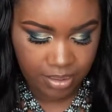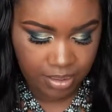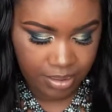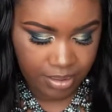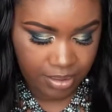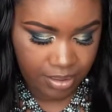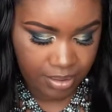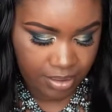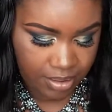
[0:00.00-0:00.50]

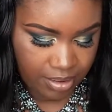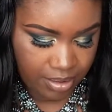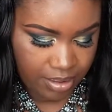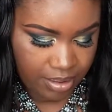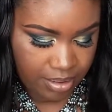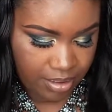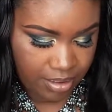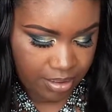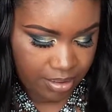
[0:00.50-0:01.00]

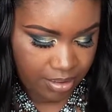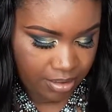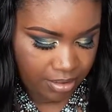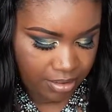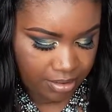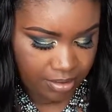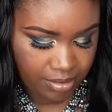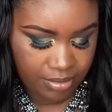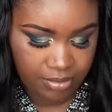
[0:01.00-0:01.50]

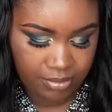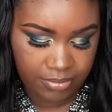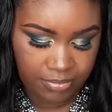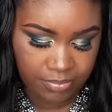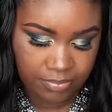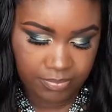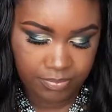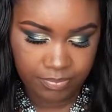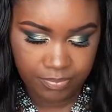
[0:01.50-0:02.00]

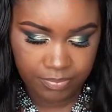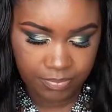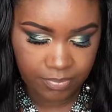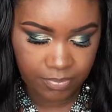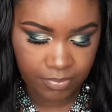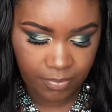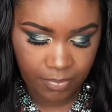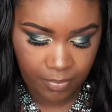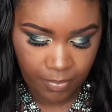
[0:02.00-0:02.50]

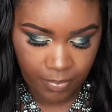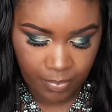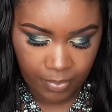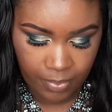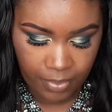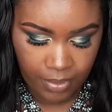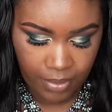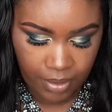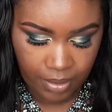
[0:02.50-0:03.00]

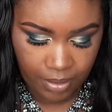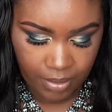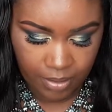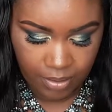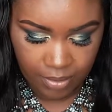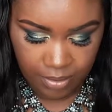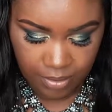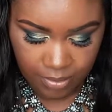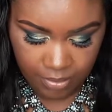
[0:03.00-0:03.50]

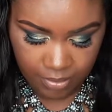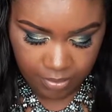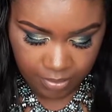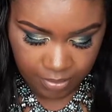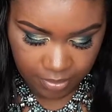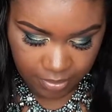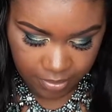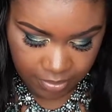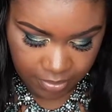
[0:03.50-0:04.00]

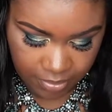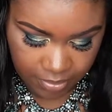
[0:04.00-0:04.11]
(silence)